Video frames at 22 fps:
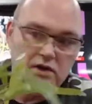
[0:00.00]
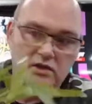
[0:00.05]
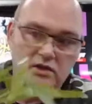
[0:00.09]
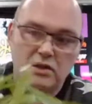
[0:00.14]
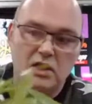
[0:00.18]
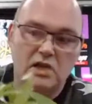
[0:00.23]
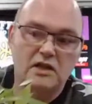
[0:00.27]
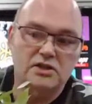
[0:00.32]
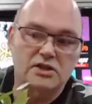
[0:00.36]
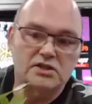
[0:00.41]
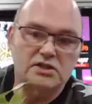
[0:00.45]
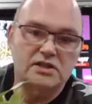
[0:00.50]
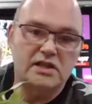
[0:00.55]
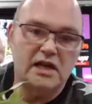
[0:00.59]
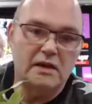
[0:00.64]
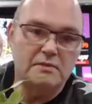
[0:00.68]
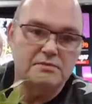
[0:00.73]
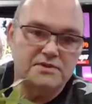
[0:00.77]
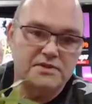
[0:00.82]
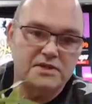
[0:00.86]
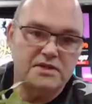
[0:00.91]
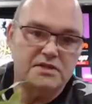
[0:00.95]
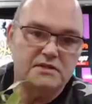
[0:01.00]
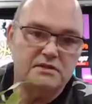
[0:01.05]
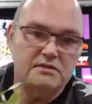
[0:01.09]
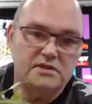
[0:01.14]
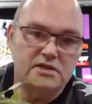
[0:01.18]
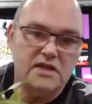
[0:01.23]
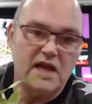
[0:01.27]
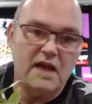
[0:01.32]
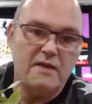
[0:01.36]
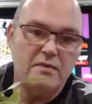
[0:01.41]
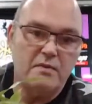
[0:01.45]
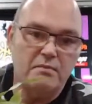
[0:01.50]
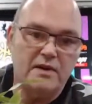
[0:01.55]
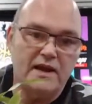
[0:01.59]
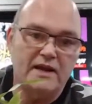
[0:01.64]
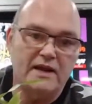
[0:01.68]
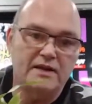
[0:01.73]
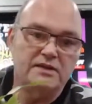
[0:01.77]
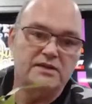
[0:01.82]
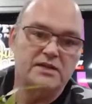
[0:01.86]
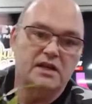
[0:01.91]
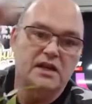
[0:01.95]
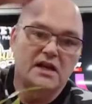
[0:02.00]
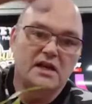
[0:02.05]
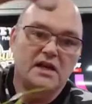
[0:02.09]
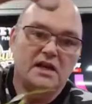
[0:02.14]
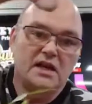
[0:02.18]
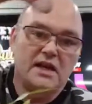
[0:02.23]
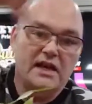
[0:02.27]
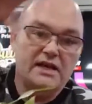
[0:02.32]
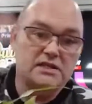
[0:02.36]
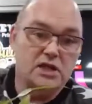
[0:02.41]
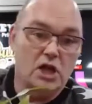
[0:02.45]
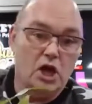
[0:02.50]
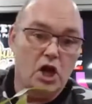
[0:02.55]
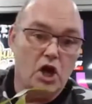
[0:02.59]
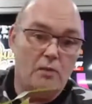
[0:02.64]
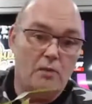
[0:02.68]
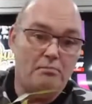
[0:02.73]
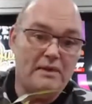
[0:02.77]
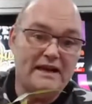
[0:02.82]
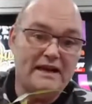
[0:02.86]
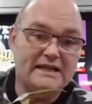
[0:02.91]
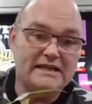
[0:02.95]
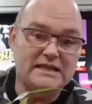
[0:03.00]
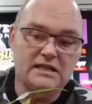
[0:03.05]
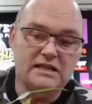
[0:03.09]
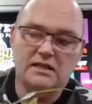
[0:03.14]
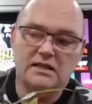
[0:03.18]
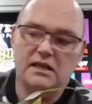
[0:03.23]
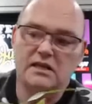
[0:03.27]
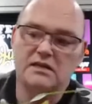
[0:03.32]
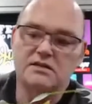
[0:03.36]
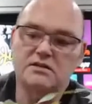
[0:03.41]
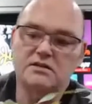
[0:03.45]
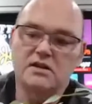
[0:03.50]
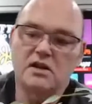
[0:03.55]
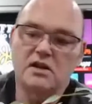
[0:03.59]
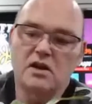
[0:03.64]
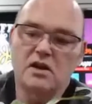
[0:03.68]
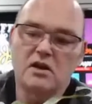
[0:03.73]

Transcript: A lot of times this type of plant is a lot bigger than this,